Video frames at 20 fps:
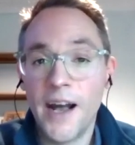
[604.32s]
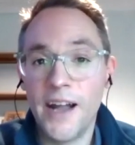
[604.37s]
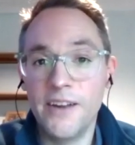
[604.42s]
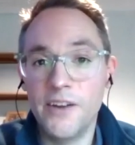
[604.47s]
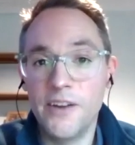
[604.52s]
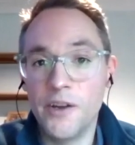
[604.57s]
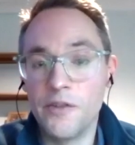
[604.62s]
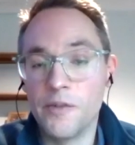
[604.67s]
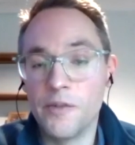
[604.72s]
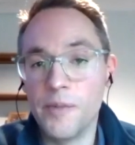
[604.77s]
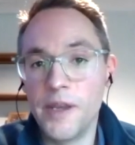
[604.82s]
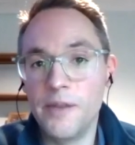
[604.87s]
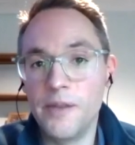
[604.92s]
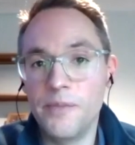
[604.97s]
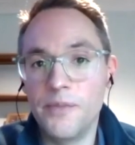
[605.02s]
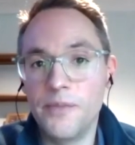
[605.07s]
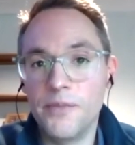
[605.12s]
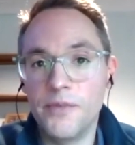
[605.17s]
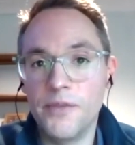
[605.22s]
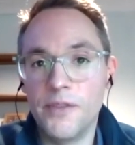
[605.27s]
and you know, for
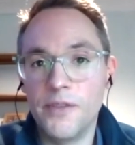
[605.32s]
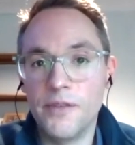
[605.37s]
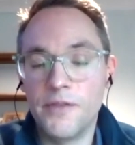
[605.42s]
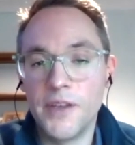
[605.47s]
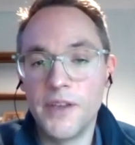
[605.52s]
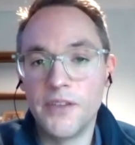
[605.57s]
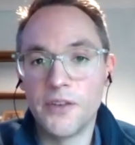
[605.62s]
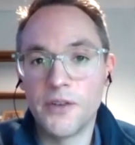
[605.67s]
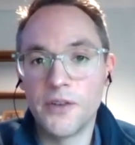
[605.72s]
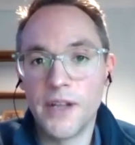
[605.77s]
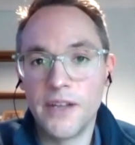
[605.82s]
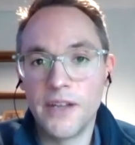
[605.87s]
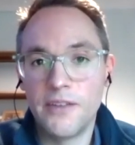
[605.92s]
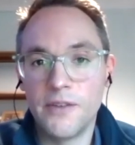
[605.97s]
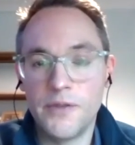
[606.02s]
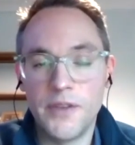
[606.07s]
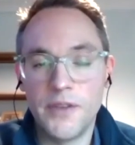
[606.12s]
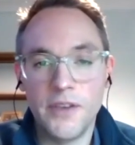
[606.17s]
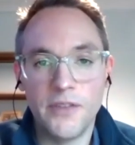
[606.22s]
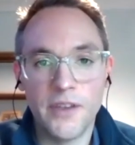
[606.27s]
me, the physical
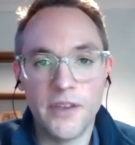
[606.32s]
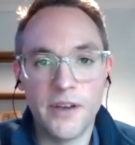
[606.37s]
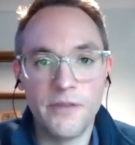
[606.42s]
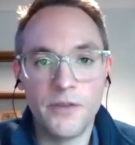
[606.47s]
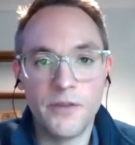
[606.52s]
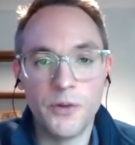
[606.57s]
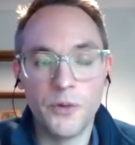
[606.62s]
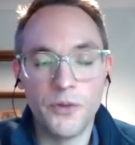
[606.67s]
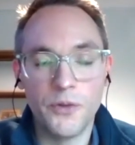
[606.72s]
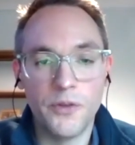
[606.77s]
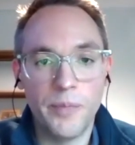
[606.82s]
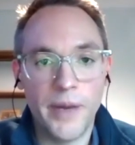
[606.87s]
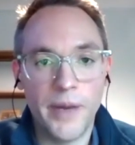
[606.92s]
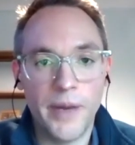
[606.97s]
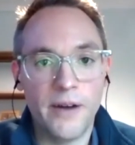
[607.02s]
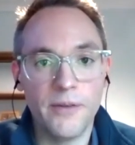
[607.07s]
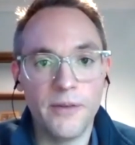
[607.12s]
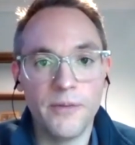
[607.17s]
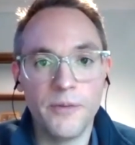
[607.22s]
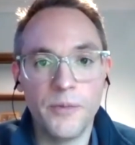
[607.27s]
activities that I've talked
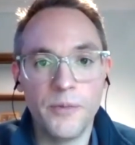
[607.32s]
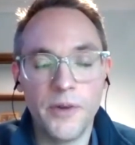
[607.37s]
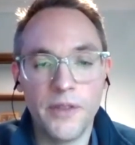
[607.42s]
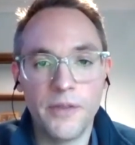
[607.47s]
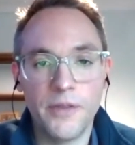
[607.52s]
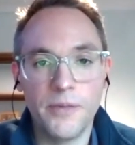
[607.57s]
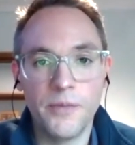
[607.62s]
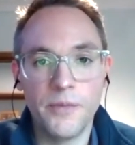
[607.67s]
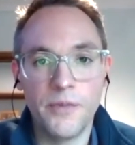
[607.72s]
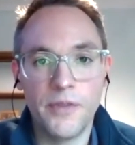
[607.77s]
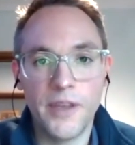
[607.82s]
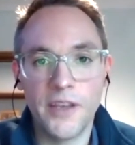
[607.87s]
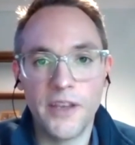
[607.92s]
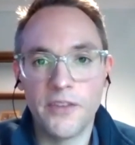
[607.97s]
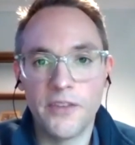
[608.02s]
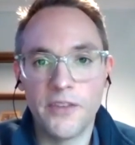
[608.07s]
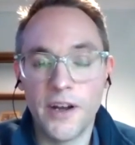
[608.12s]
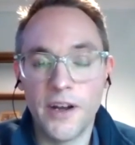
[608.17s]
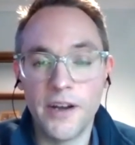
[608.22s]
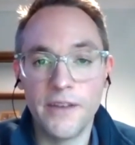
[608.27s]
about with things
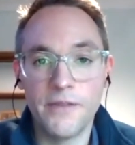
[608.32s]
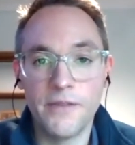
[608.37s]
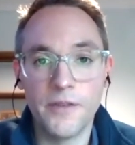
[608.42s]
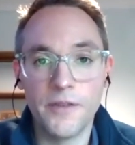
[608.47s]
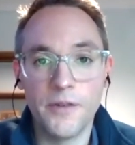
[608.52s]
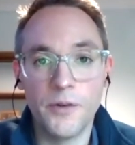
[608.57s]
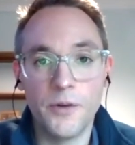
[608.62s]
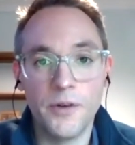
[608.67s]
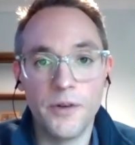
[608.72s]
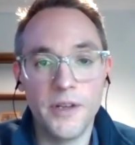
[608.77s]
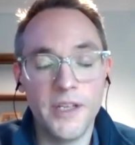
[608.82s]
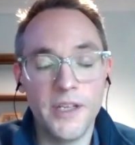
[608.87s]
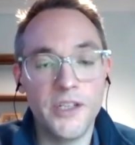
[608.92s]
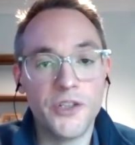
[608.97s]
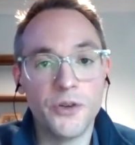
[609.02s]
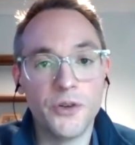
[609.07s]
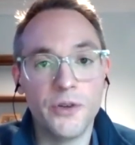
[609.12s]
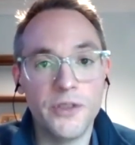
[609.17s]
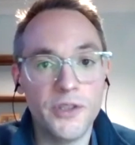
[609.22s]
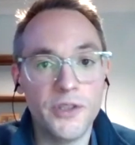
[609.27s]
that I've
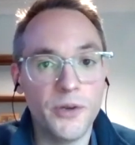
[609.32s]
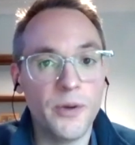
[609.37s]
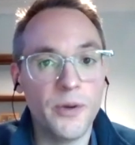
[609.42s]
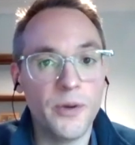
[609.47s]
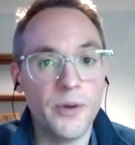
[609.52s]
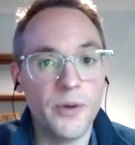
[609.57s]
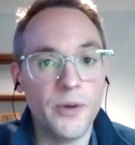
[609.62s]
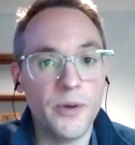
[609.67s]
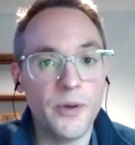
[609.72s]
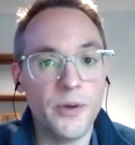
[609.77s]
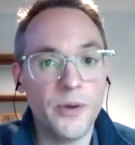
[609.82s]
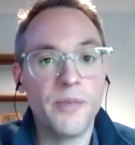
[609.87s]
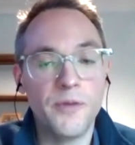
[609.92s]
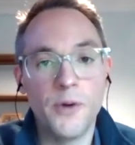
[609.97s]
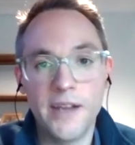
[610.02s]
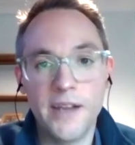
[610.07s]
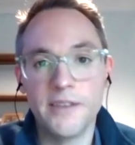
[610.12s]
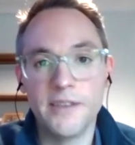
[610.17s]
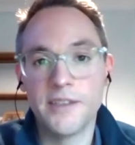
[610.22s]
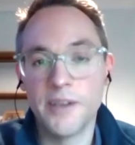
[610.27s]
enjoyed doing
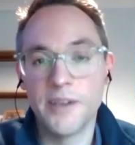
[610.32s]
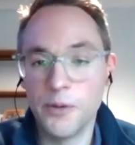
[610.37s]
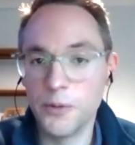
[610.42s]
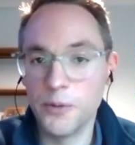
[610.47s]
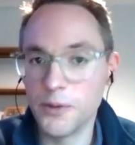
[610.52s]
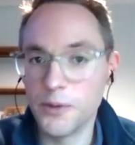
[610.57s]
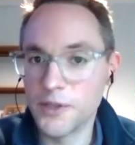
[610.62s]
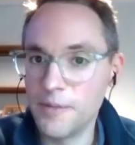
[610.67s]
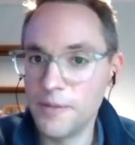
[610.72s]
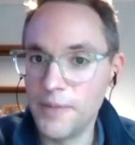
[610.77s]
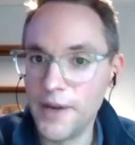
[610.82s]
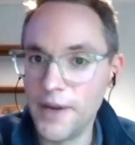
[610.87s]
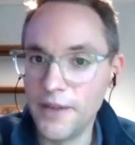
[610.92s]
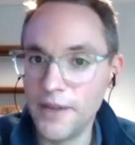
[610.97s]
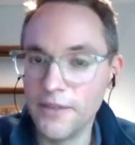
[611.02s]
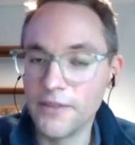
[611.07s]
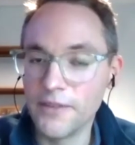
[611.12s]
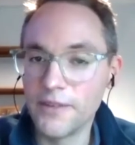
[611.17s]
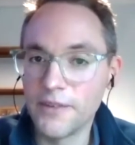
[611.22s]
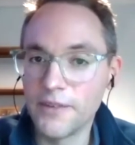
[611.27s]
beforehand, so it
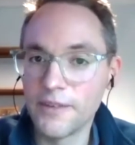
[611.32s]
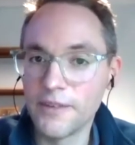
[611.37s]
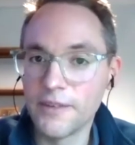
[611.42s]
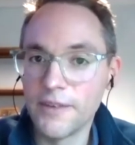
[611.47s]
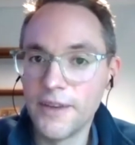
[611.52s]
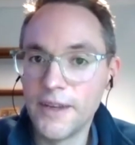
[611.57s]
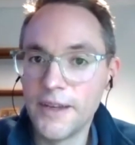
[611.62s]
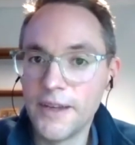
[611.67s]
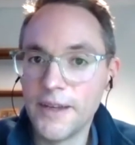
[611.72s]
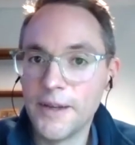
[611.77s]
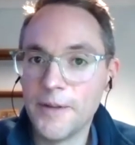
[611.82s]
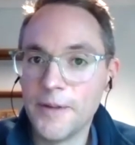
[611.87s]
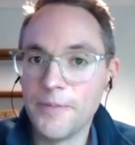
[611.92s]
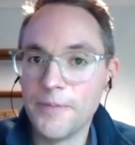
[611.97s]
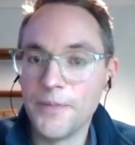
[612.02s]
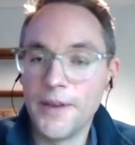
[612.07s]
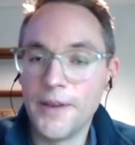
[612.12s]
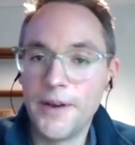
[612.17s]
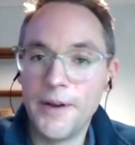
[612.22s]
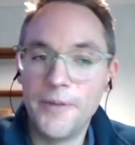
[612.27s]
also meant
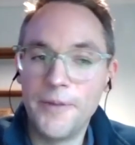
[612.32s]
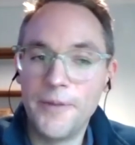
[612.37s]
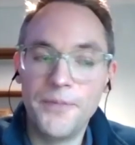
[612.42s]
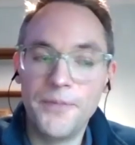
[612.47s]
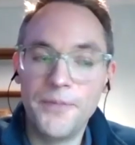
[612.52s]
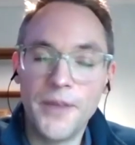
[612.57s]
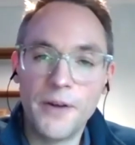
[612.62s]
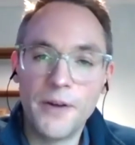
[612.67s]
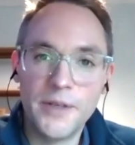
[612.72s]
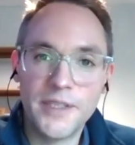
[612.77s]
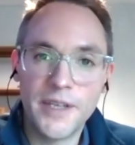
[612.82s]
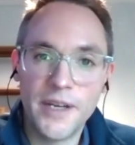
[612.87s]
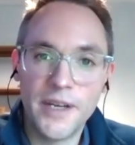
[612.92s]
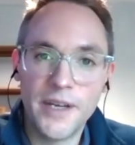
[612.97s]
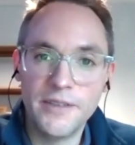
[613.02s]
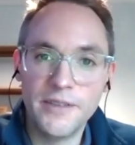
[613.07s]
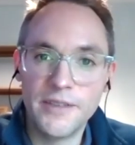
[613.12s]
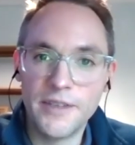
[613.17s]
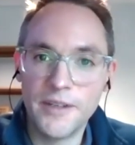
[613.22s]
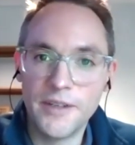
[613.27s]
um, a
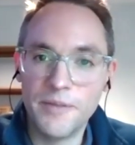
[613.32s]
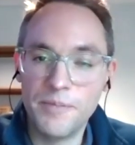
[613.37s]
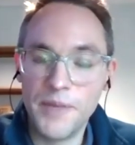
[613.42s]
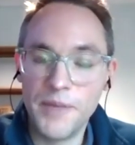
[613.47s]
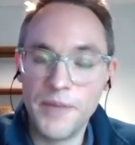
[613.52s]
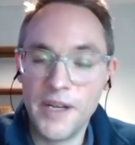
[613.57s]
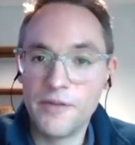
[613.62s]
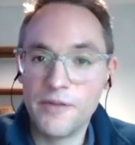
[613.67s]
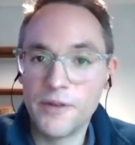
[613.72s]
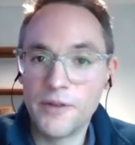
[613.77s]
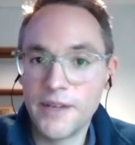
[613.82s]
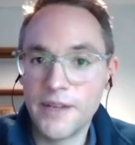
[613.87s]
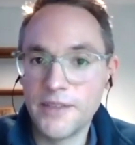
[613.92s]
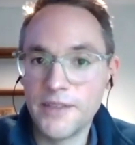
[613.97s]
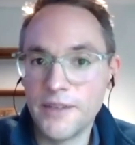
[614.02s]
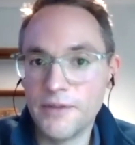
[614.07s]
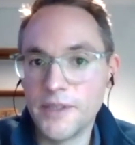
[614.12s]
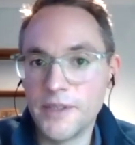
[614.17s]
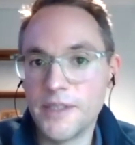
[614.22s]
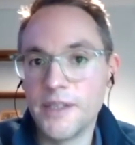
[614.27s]
return to meaningful
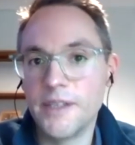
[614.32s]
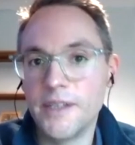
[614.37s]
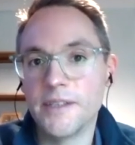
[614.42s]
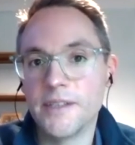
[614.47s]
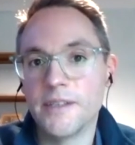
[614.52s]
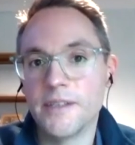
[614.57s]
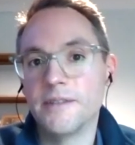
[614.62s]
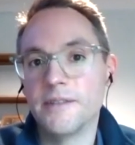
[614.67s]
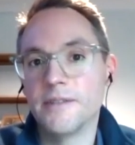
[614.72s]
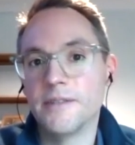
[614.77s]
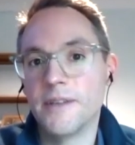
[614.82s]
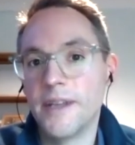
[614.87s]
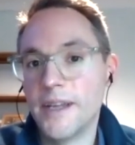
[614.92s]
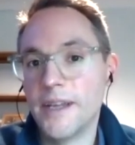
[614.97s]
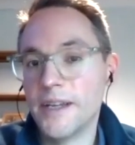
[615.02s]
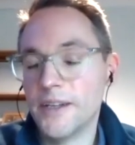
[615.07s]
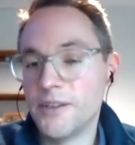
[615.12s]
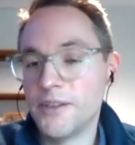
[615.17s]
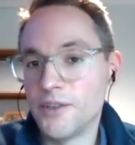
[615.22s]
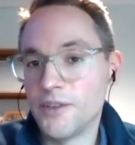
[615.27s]
activities and
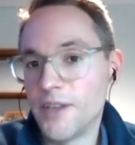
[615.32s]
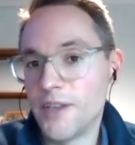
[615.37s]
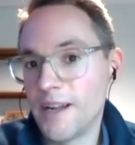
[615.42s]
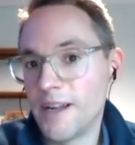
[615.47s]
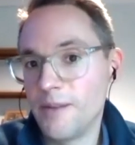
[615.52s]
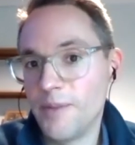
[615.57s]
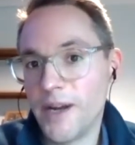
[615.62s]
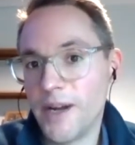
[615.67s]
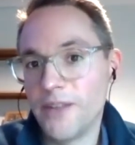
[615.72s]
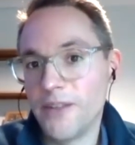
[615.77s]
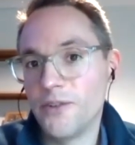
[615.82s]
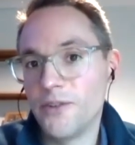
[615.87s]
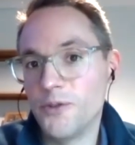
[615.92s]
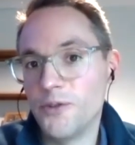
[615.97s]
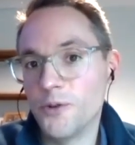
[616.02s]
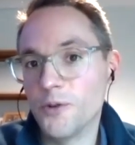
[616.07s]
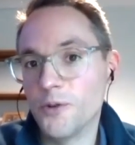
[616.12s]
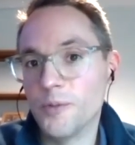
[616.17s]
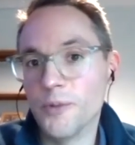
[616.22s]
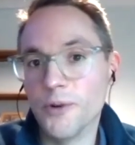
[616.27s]
just getting back to
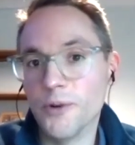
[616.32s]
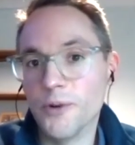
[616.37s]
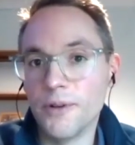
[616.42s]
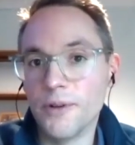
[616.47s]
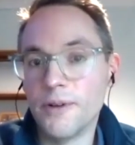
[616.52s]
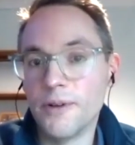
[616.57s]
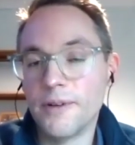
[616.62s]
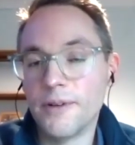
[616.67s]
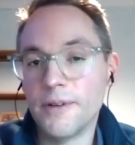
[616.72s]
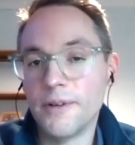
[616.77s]
normal.